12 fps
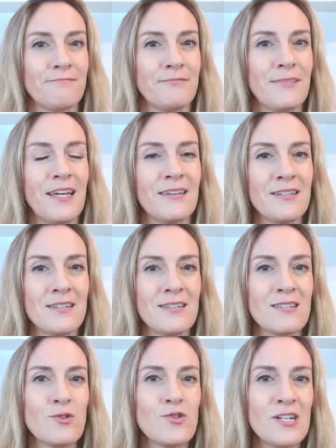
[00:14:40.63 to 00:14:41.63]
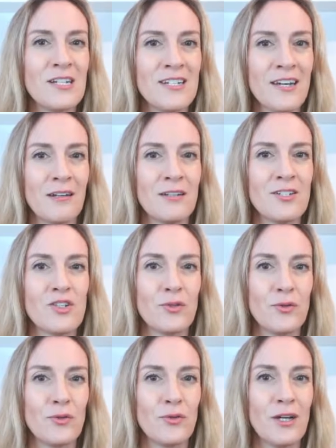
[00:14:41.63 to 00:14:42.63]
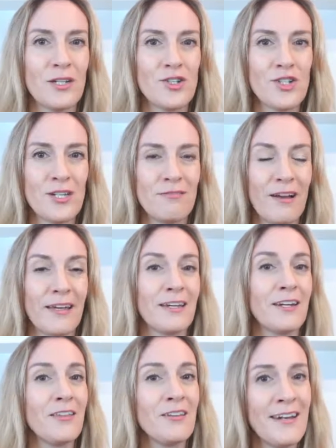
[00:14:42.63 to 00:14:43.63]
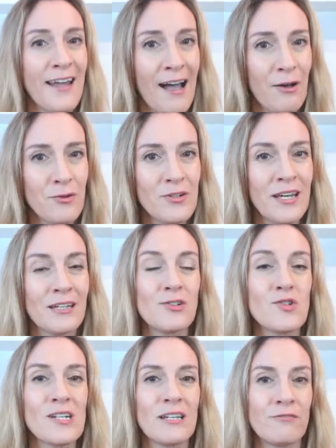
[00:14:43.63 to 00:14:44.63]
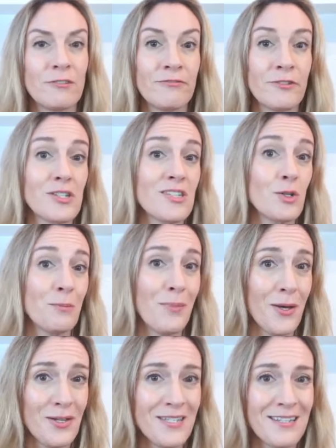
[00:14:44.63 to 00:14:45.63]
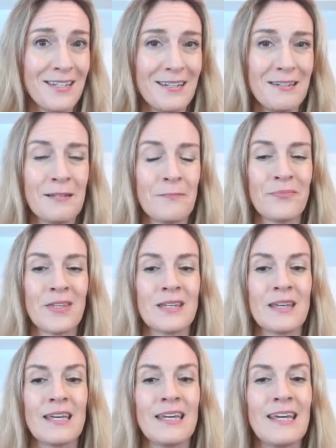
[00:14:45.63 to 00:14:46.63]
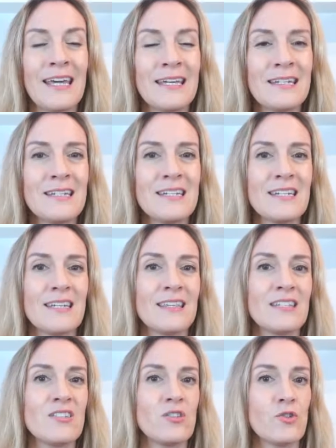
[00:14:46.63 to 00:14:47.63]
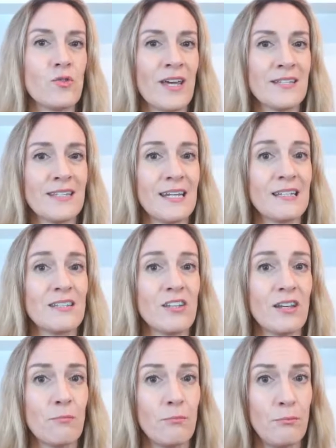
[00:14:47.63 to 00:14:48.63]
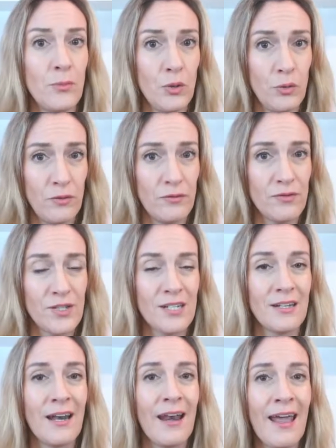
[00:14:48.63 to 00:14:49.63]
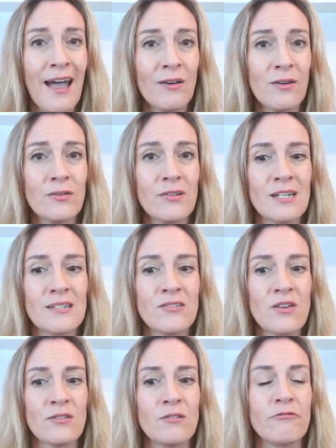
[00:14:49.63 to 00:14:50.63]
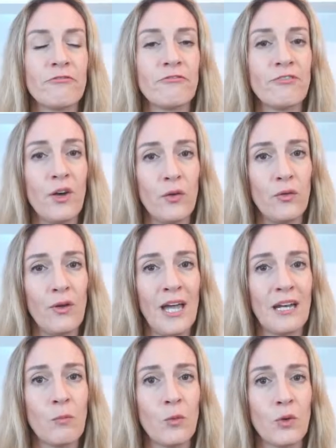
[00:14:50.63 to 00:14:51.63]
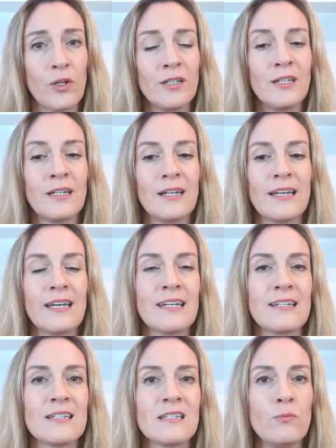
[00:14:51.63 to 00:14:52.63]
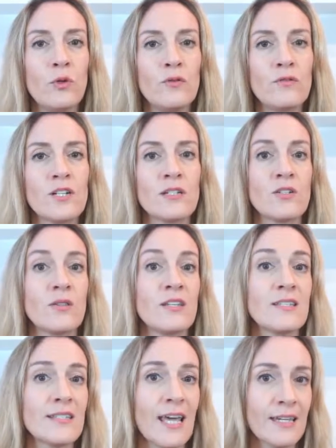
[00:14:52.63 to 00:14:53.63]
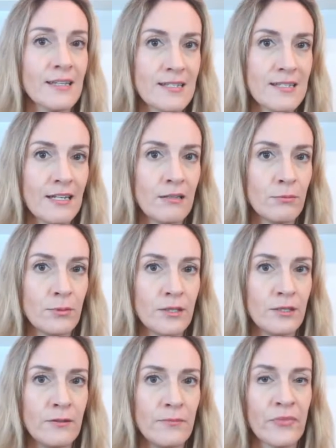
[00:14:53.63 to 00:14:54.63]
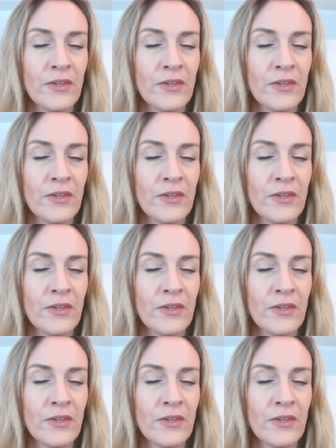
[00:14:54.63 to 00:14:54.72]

this is usually done to achieve like another noun, and usually it refers to a person. And the stress has moved. Now it is not on pho anymore. It has moved to the second syllable,